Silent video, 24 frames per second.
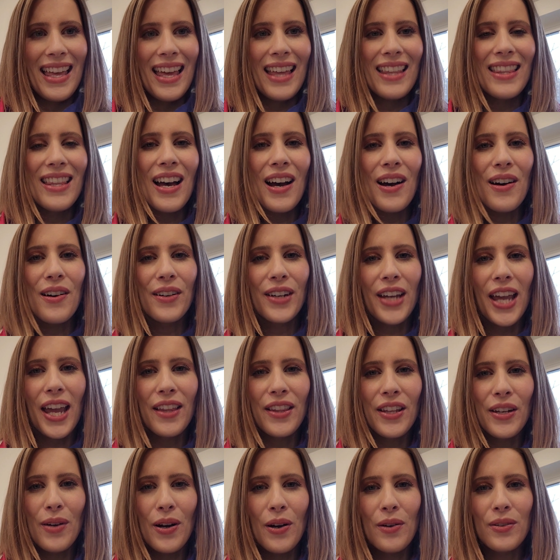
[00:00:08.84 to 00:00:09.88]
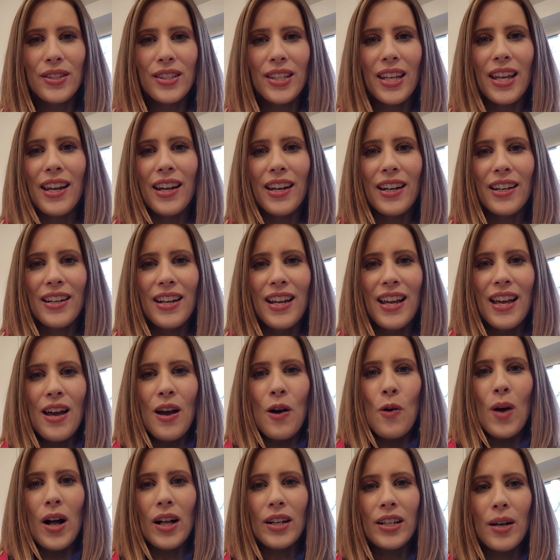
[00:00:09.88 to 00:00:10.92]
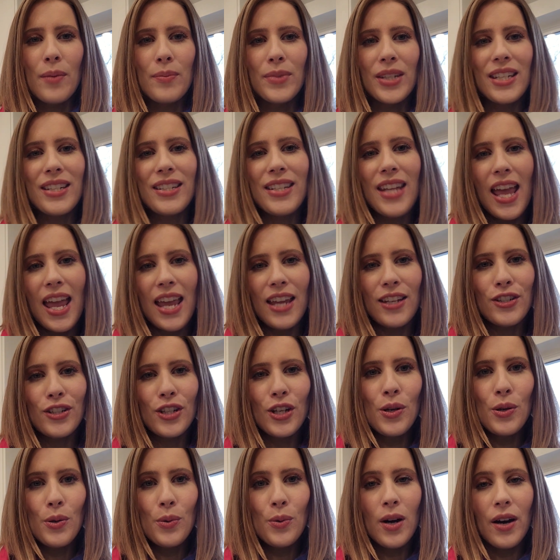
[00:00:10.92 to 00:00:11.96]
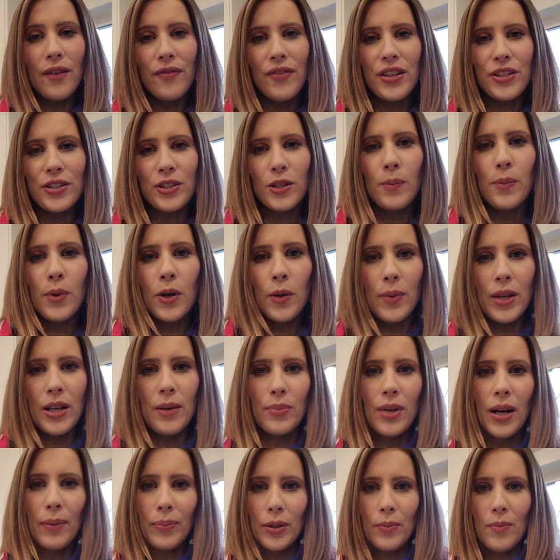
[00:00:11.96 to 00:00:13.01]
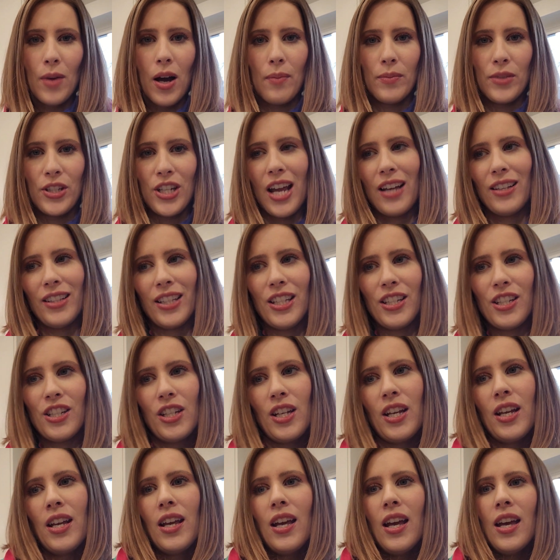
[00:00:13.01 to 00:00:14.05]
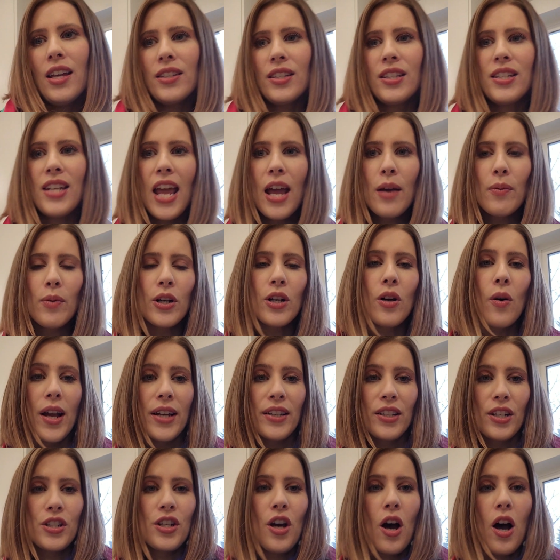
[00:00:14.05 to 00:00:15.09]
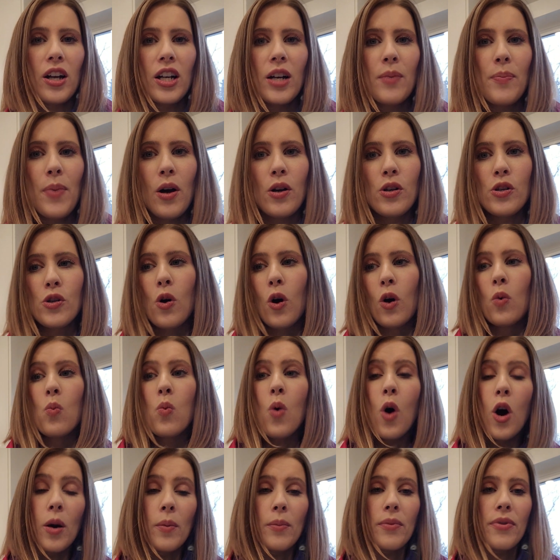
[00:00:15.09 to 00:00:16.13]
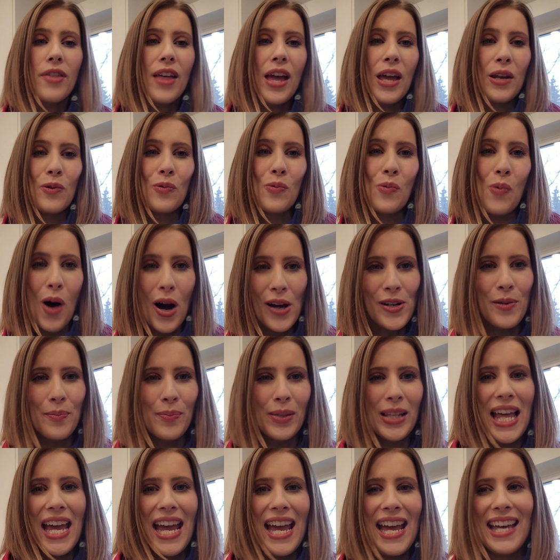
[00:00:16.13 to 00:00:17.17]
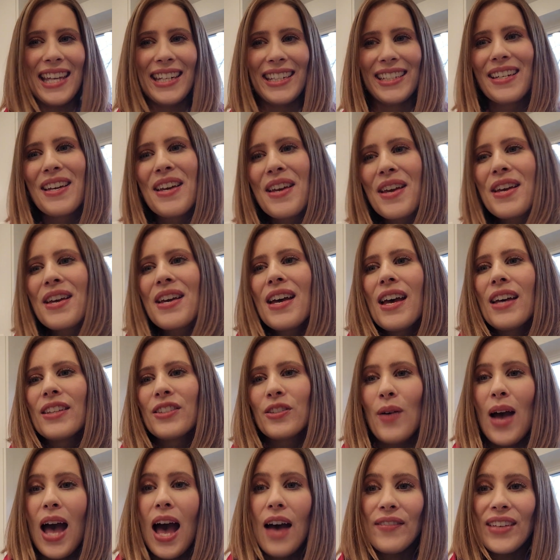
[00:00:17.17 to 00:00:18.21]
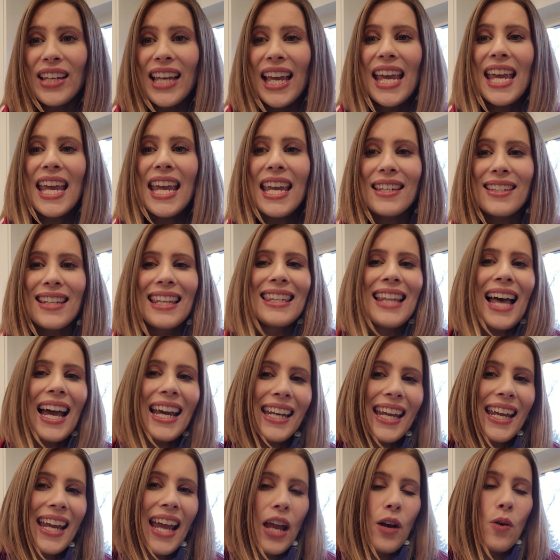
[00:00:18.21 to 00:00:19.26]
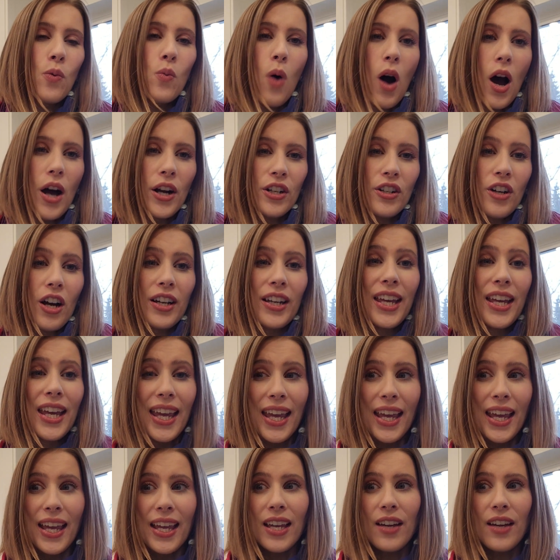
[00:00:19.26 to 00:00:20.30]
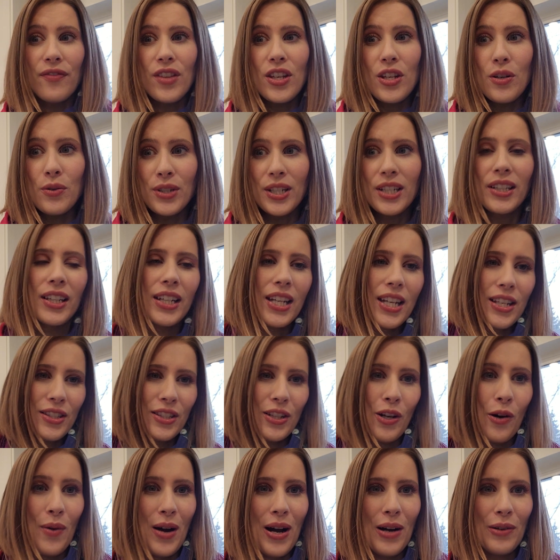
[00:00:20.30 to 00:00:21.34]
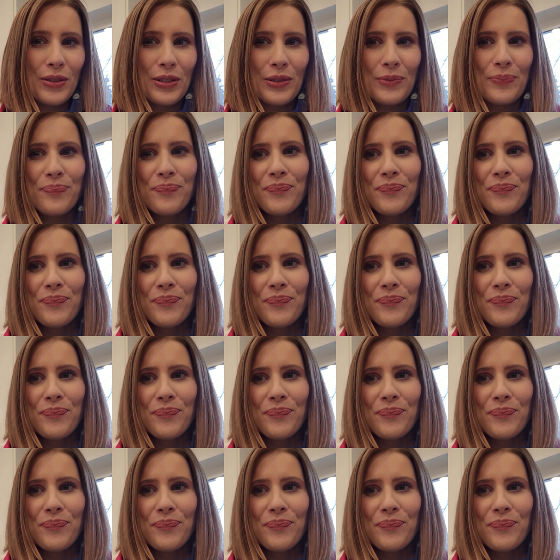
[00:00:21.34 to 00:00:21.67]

Hello, Kaylee Rose here. Welcome to day 2 of the Suburban Prepper Mom Challenge. Today we're going to talk about your warmth and water plan. So having heat, lighting, and water are key if the utilities go out.